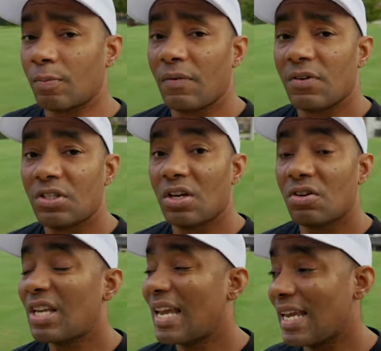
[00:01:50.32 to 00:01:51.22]
to previous
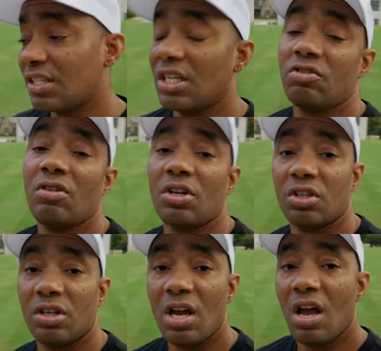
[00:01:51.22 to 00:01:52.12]
years is the
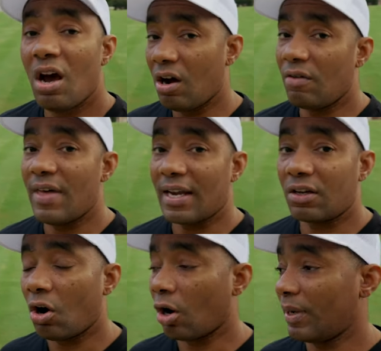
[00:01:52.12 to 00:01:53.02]
introduction of that
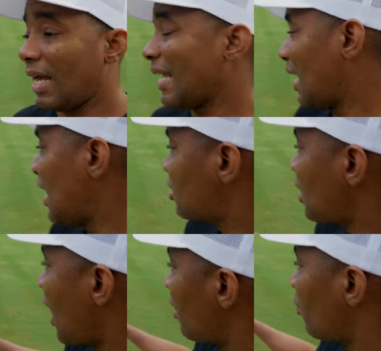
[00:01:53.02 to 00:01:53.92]
carbon again it's
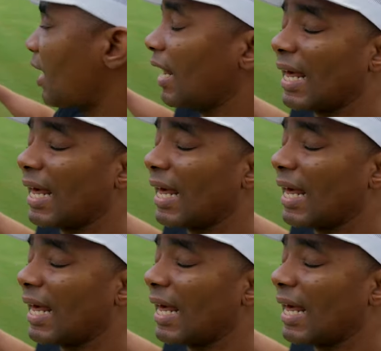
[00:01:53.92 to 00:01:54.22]
not we're not